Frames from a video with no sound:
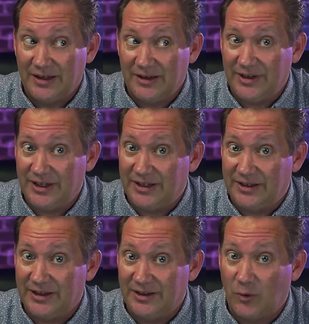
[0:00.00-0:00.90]
I
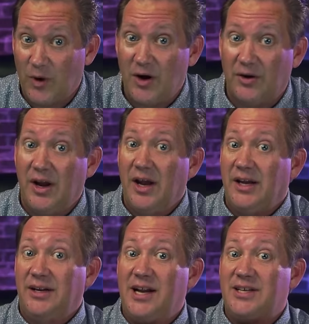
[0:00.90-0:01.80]
mean, and they're wearing
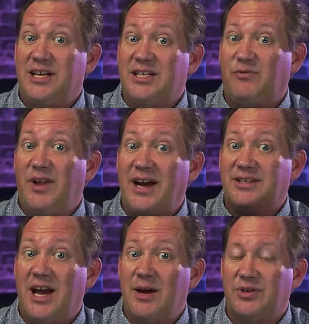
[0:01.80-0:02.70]
United States flag
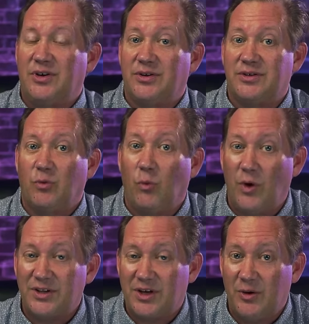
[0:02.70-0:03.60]
type shirts.
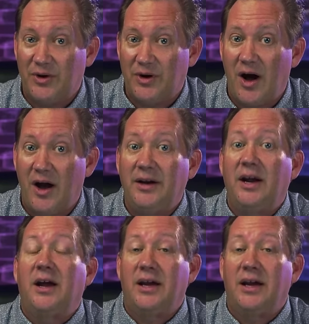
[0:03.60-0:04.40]
What's going on?